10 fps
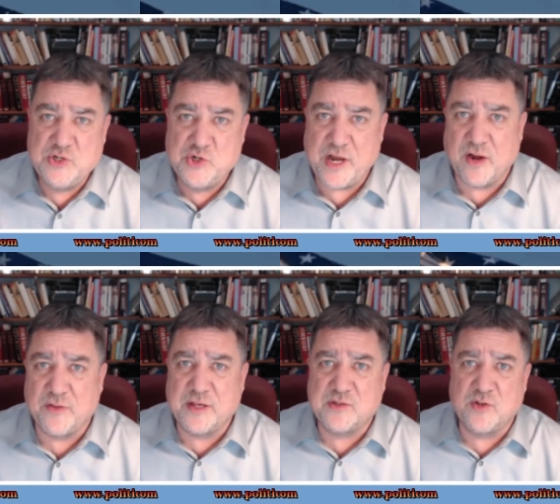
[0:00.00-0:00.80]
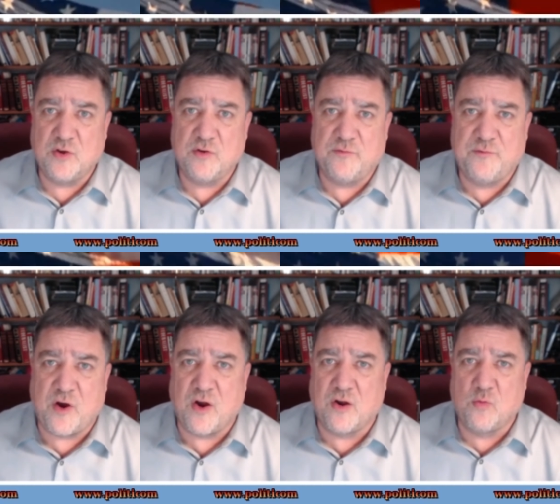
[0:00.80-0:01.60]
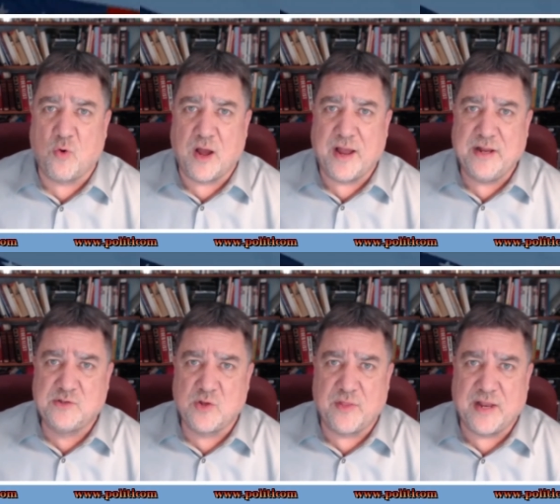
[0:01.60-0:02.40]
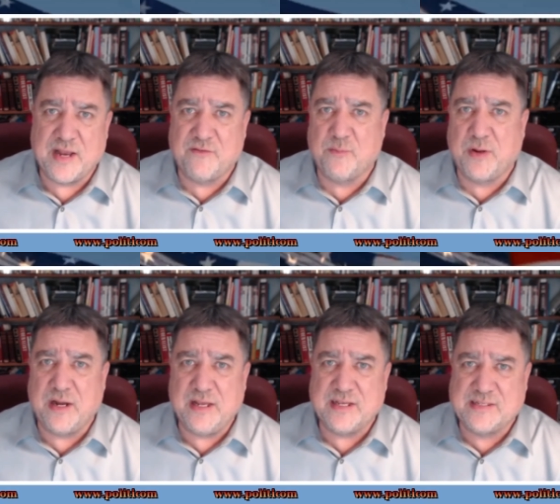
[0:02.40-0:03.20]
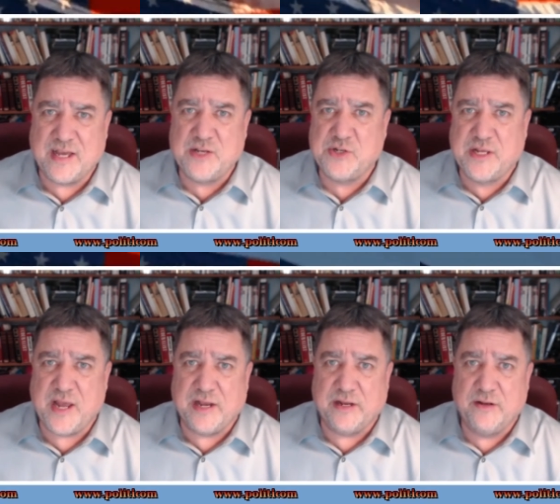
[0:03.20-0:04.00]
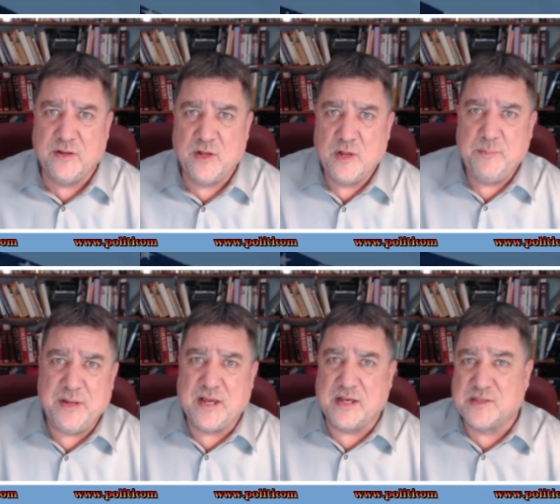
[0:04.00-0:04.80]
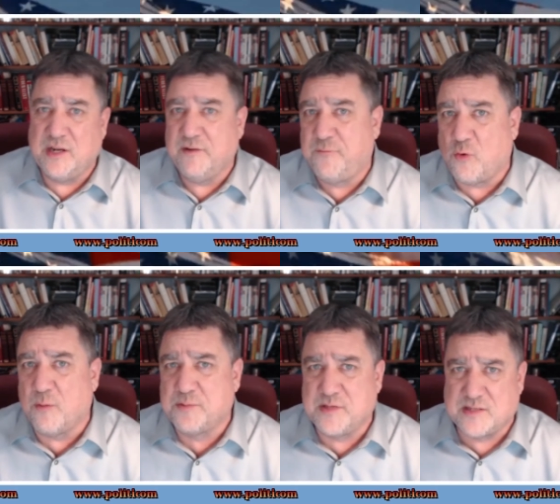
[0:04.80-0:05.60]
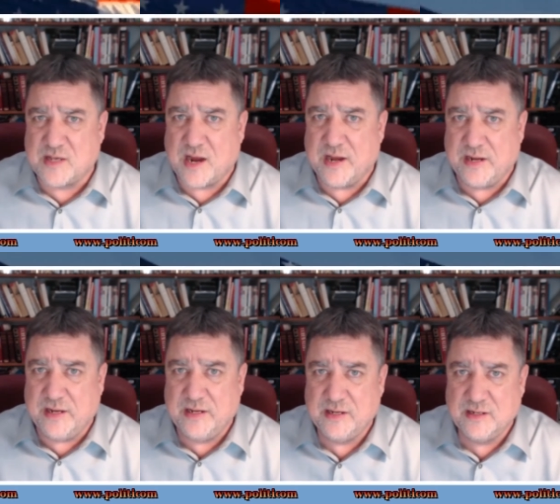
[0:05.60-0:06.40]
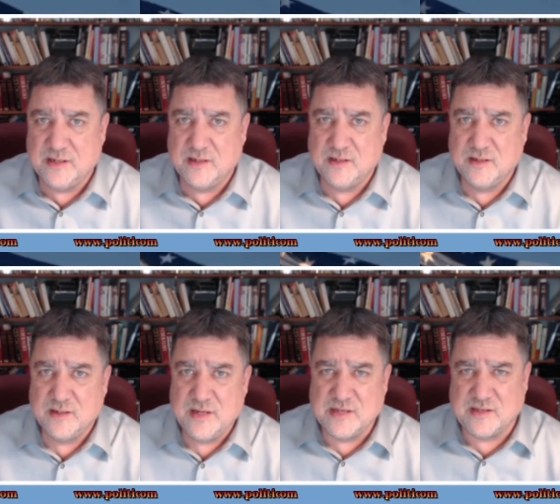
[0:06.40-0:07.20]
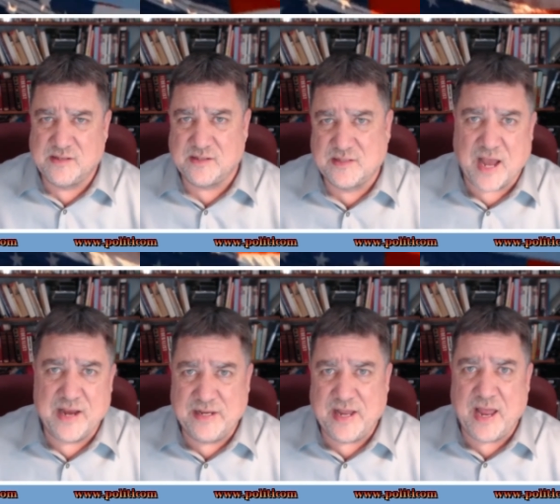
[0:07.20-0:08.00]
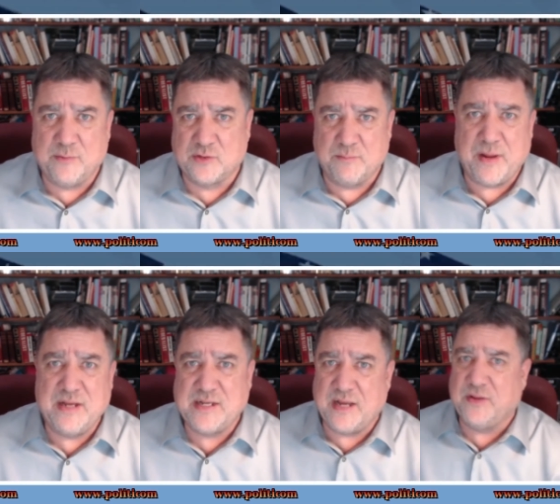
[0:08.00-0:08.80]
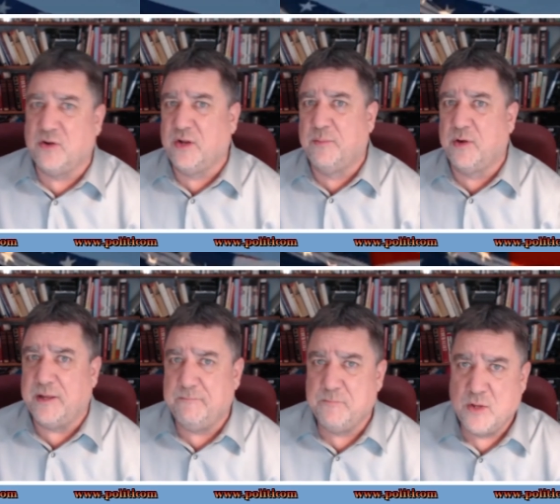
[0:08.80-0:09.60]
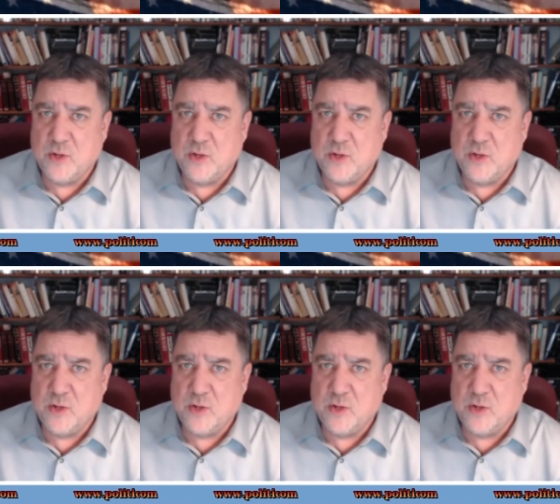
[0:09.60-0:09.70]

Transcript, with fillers: Share this far and wide so that everybody gets educated, because an informed society is a society able to maintain their liberty.